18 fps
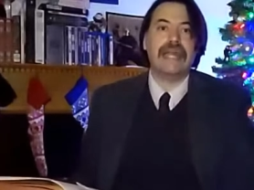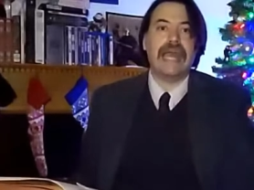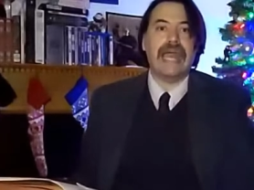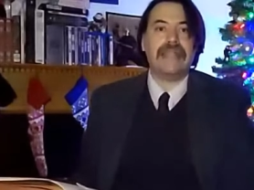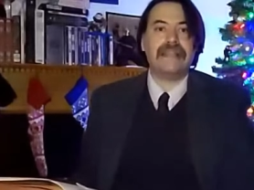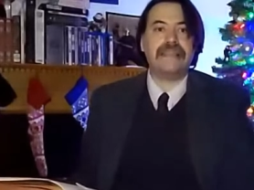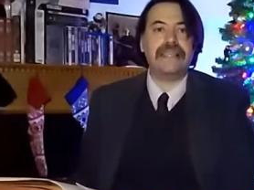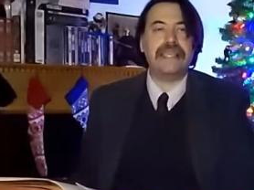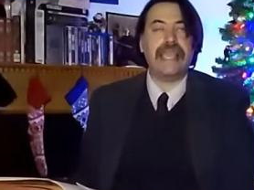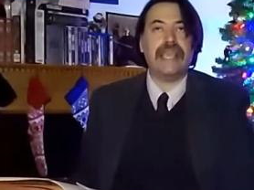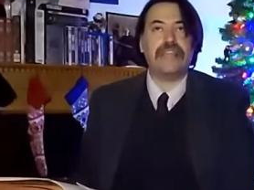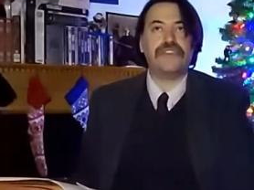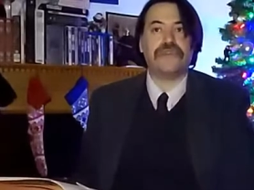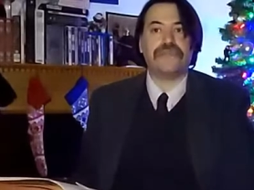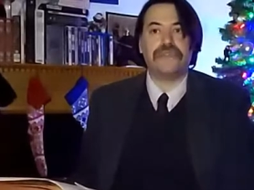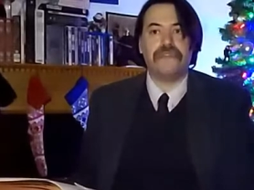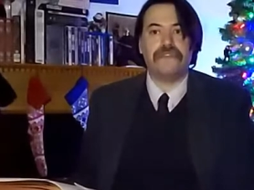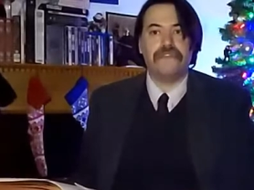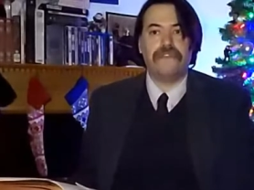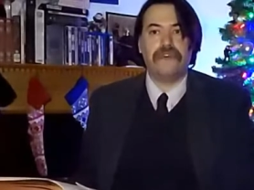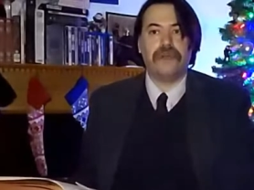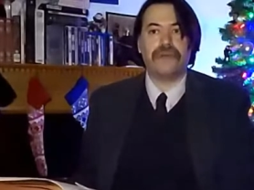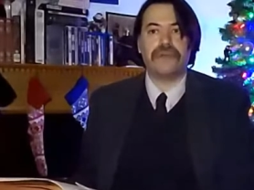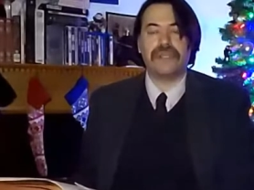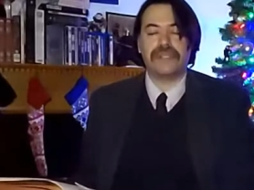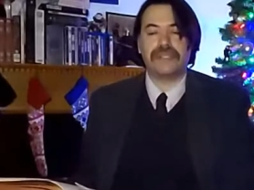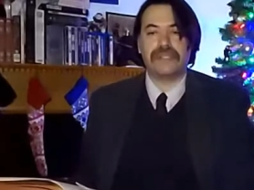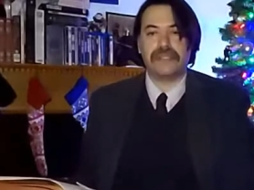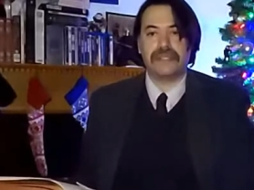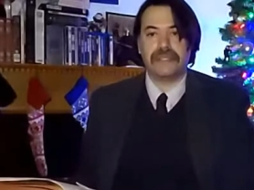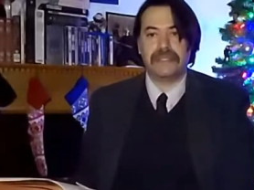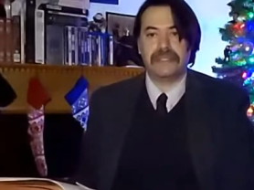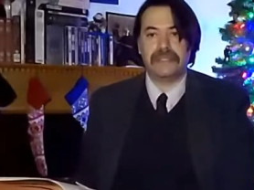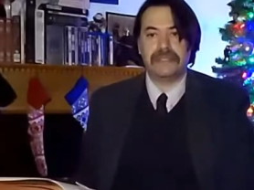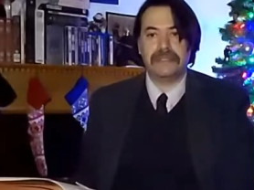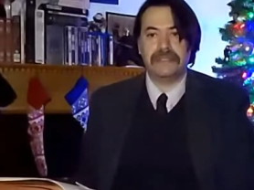at the edge of the forest.
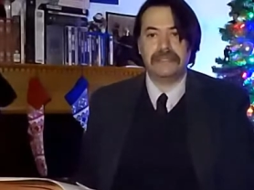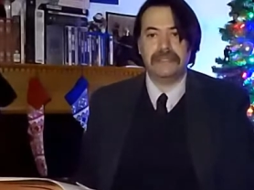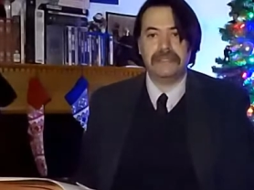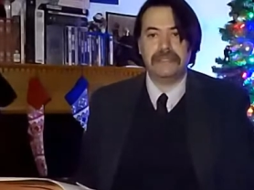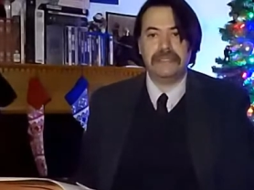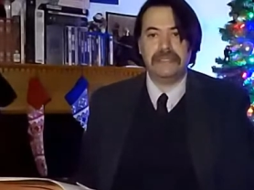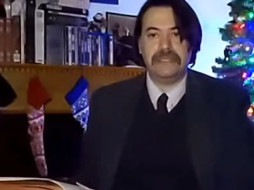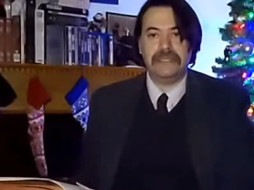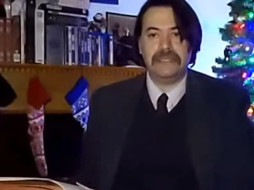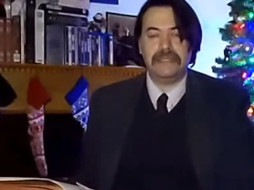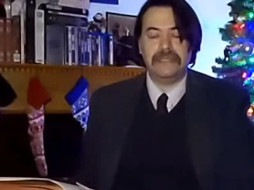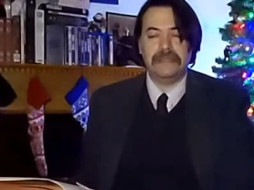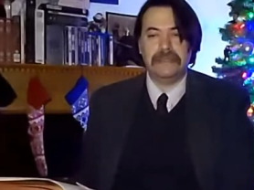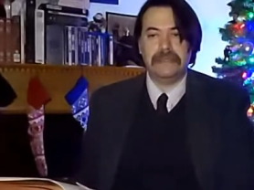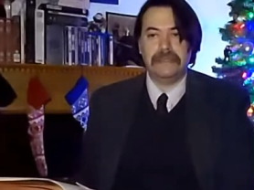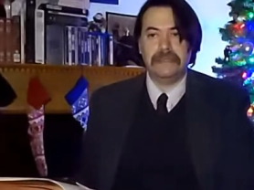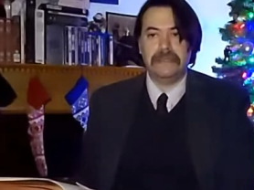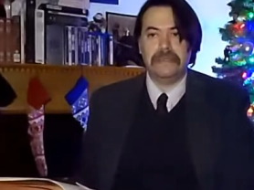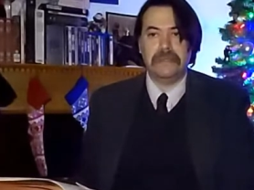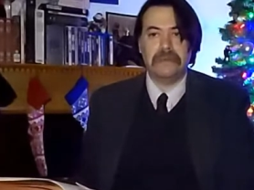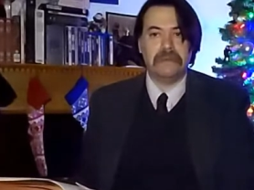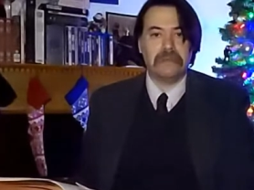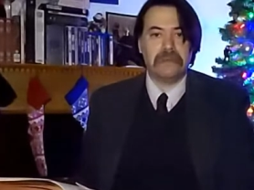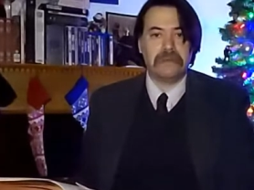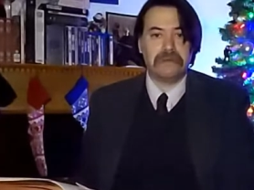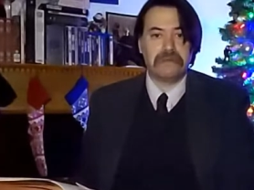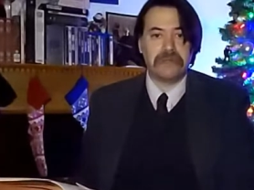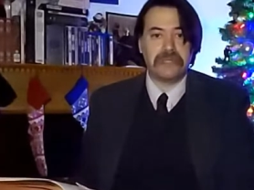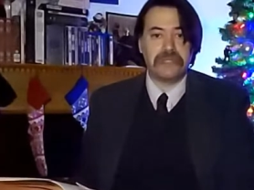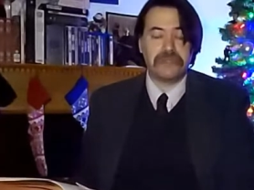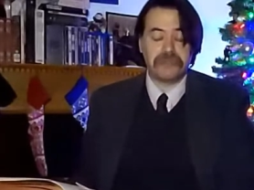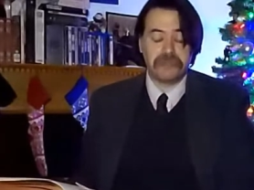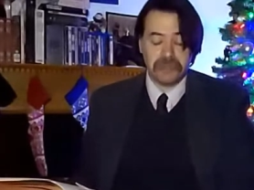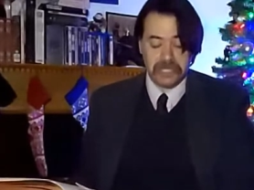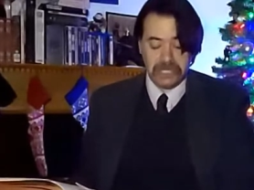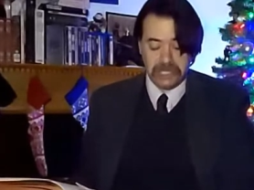No longer a
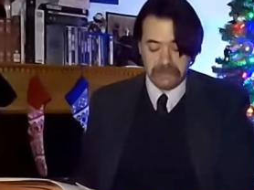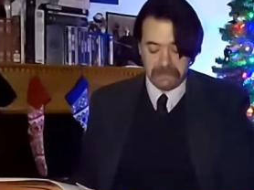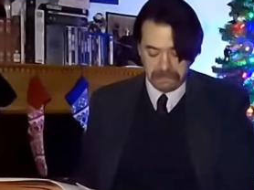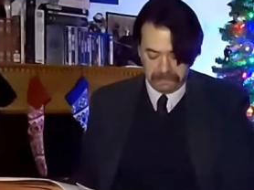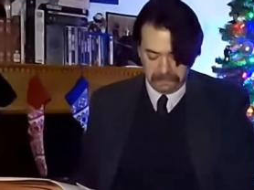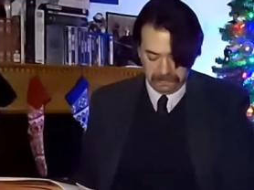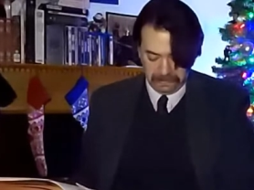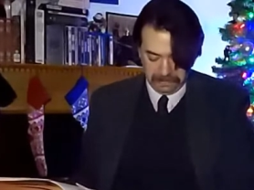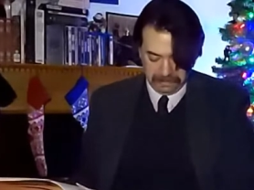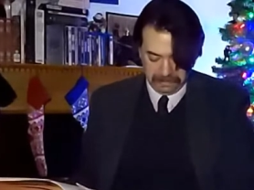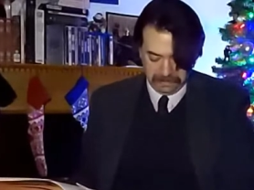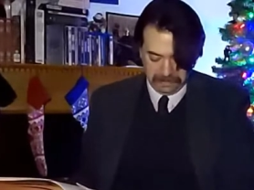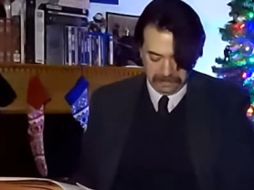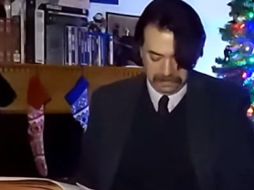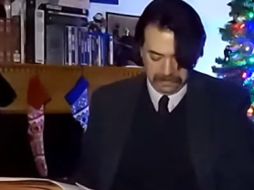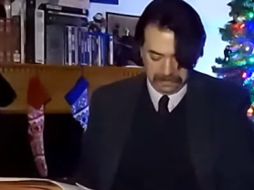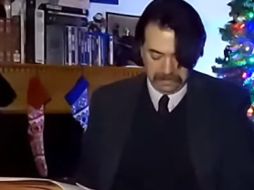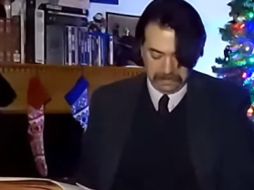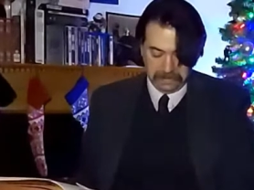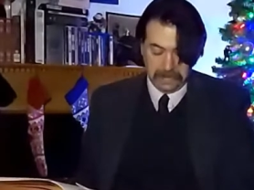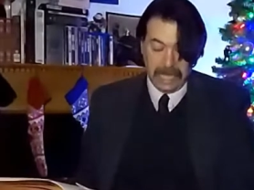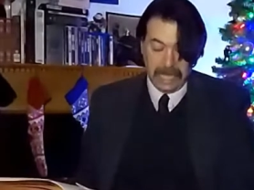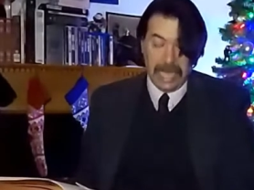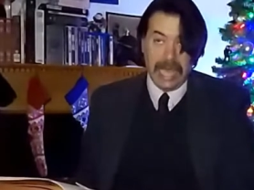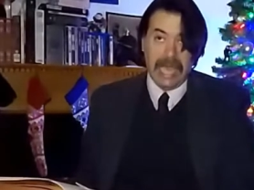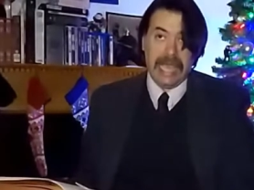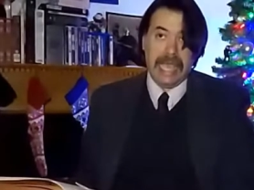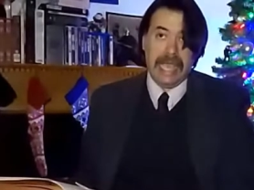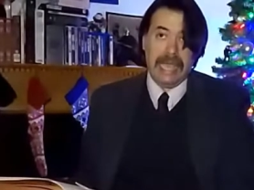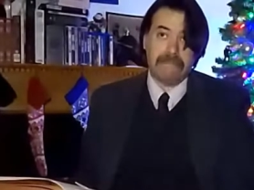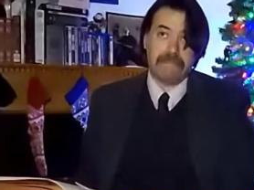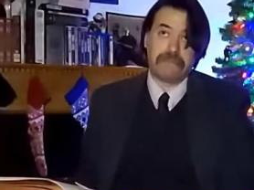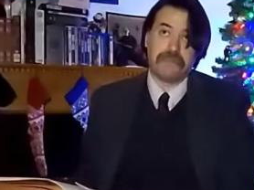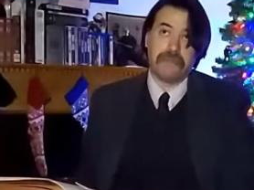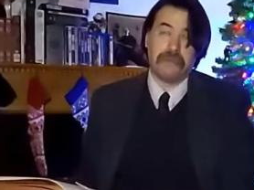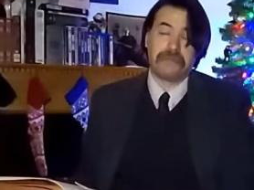dream. I
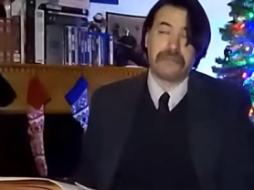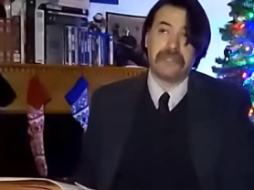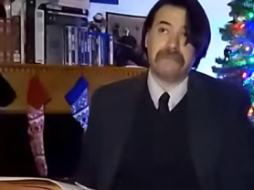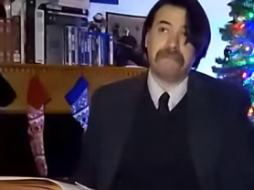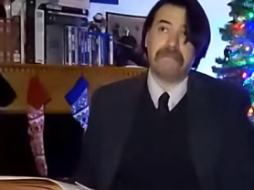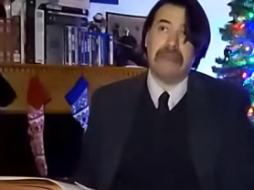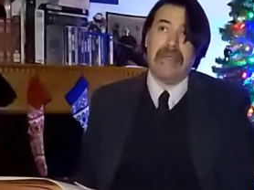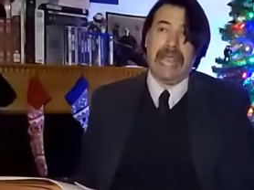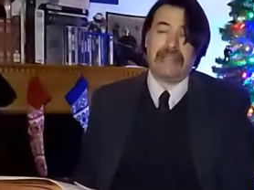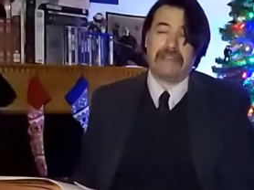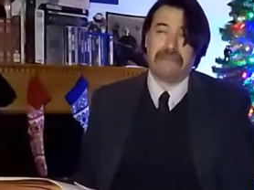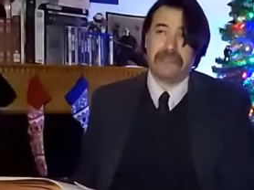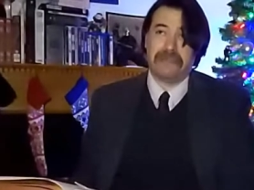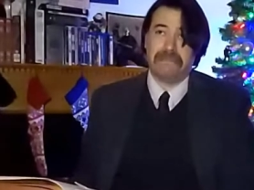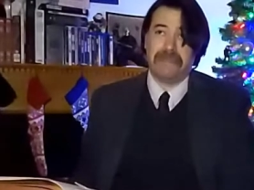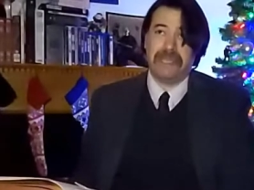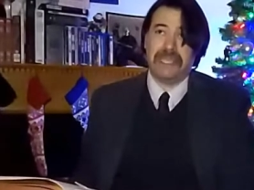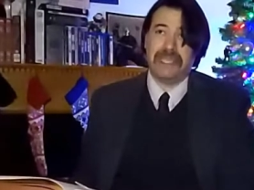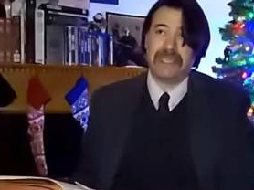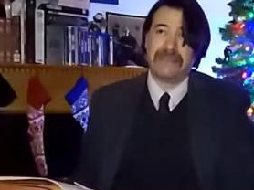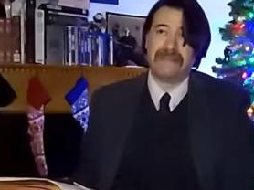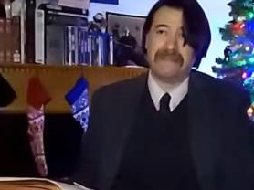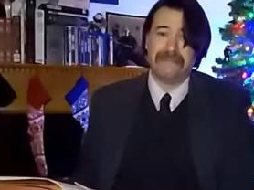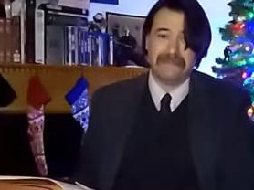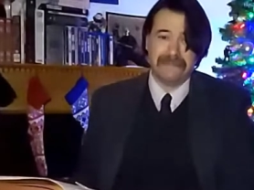had brought it back with me.